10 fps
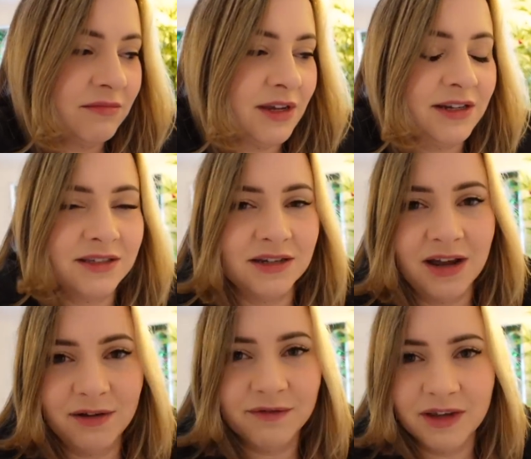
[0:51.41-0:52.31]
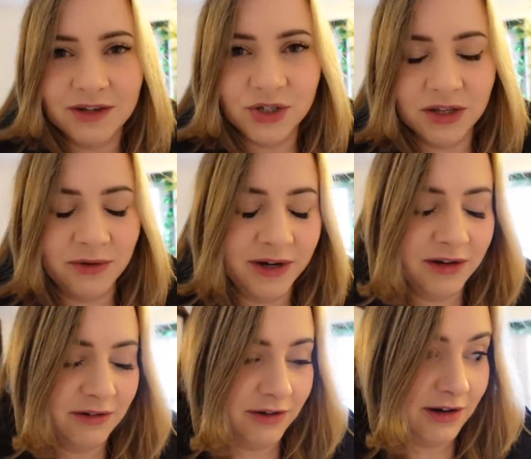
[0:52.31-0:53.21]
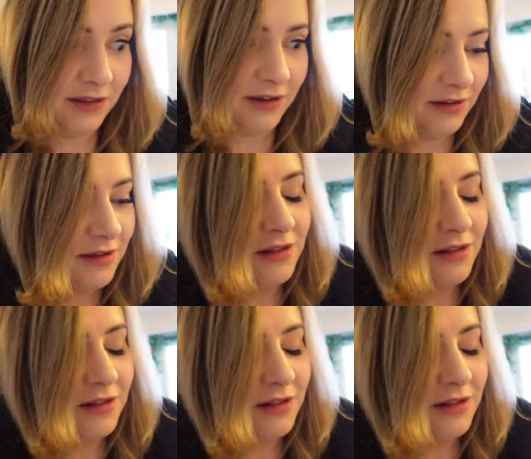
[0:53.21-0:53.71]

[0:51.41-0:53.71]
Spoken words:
It doesn't have like jello in it or anything.